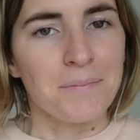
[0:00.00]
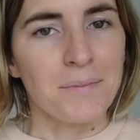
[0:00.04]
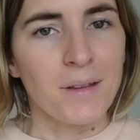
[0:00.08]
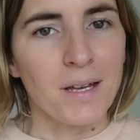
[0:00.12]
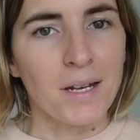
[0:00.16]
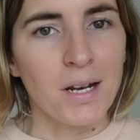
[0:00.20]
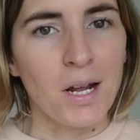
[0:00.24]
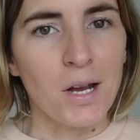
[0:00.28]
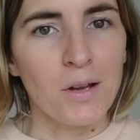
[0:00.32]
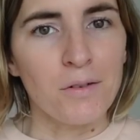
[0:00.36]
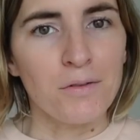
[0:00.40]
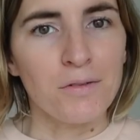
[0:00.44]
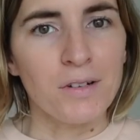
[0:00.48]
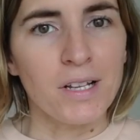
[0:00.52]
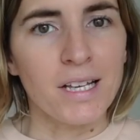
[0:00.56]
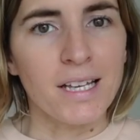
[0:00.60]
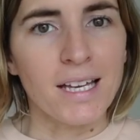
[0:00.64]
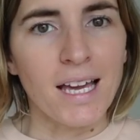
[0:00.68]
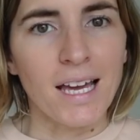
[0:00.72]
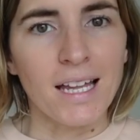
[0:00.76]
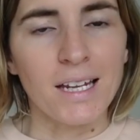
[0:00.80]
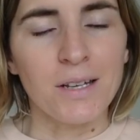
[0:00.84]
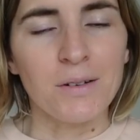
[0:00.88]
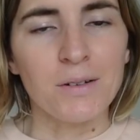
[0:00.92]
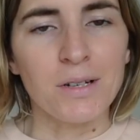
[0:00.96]
and hopefully
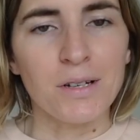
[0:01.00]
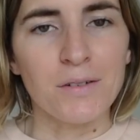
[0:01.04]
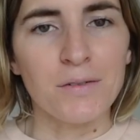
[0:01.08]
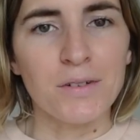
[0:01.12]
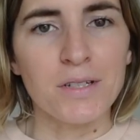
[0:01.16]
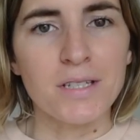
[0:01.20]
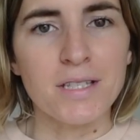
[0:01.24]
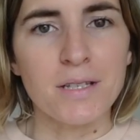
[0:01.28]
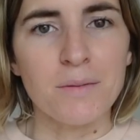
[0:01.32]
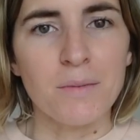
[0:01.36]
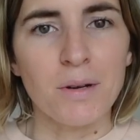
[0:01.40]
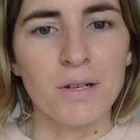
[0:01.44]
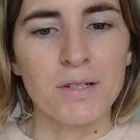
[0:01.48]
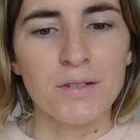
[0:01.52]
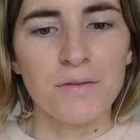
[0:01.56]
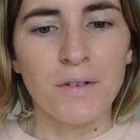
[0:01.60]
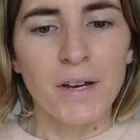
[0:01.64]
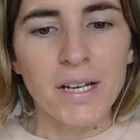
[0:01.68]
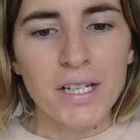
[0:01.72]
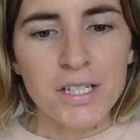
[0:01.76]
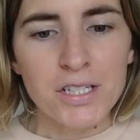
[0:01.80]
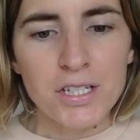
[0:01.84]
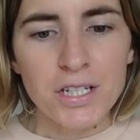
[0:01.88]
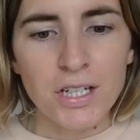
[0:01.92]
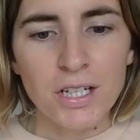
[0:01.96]
again it will give you some
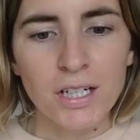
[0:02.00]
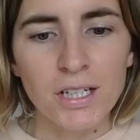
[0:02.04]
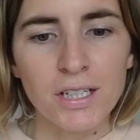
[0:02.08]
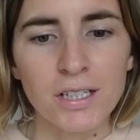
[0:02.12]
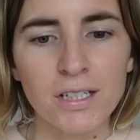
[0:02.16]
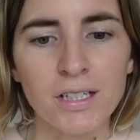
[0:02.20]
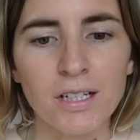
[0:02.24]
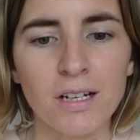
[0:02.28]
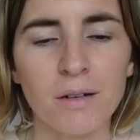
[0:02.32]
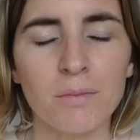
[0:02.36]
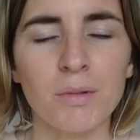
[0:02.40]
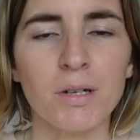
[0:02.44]
motivation.